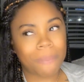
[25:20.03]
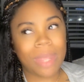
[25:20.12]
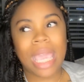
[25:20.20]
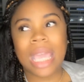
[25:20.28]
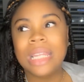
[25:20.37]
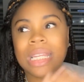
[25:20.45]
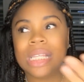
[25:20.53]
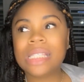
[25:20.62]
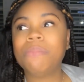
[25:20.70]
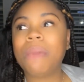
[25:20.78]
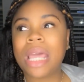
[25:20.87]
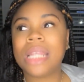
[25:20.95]
And this
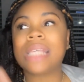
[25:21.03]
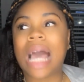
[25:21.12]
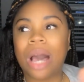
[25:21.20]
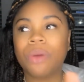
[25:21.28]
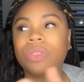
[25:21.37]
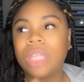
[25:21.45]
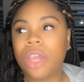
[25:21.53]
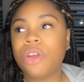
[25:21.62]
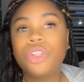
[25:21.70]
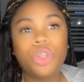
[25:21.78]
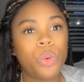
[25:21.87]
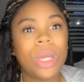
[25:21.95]
man is out there
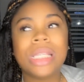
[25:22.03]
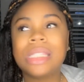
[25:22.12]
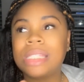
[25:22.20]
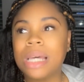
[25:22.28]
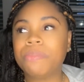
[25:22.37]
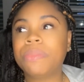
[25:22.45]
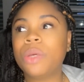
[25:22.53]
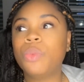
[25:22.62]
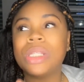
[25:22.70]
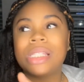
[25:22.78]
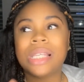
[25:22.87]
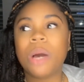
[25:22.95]
doing something
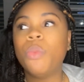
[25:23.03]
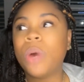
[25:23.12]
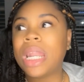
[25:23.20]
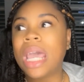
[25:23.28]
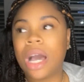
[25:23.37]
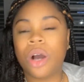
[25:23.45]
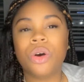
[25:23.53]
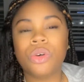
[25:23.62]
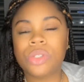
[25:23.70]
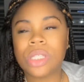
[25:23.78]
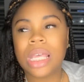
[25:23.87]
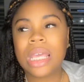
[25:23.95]
with someone else.